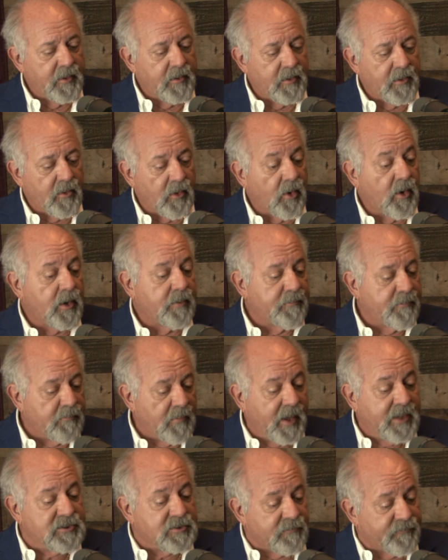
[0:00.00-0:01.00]
or
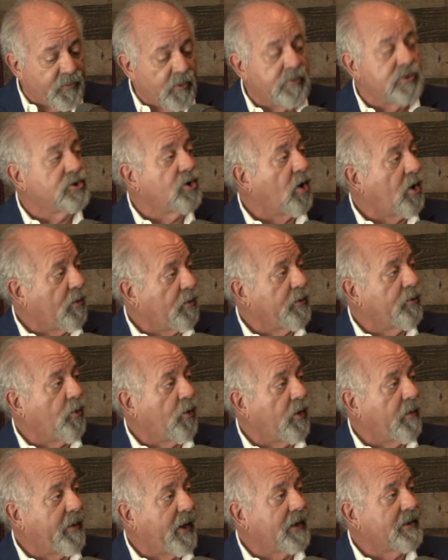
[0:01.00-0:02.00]
make some fruit jar with
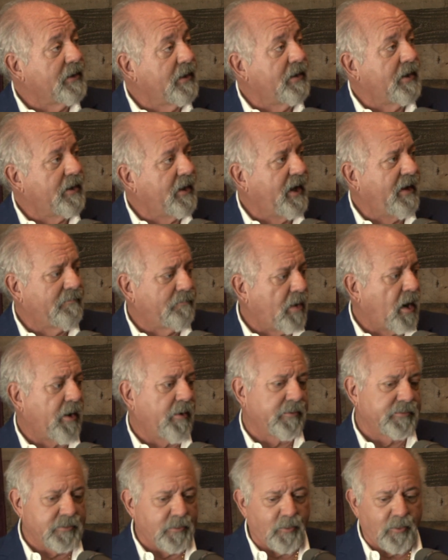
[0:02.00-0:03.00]
water back then. They didn't have
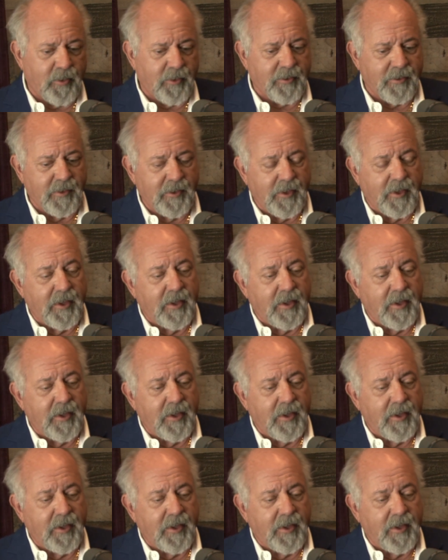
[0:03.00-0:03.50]
bottles of water.